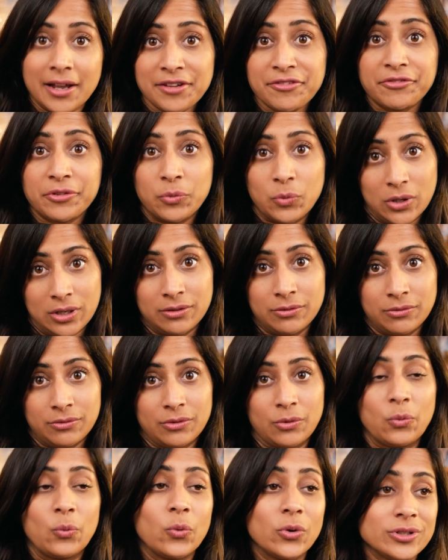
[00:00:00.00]
for one,
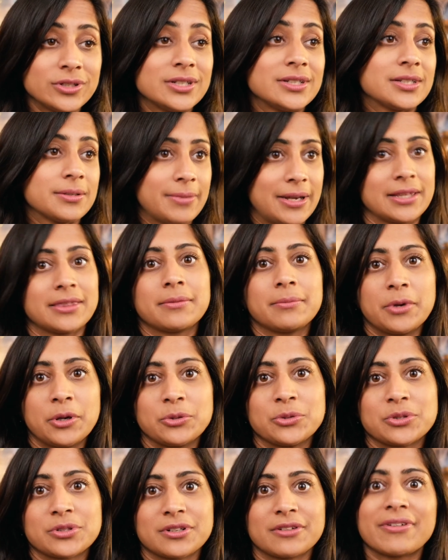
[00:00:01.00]
wanted to make the
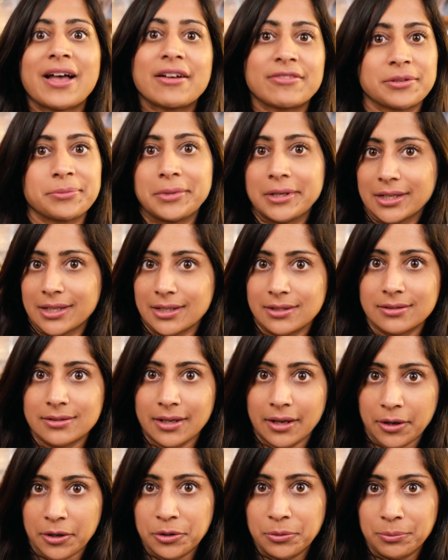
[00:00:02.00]
most of having my kids at
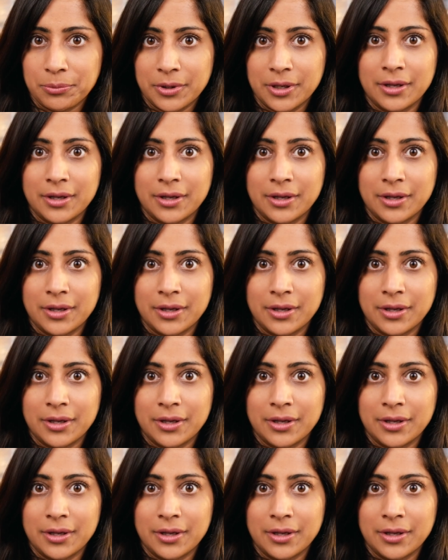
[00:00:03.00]
home.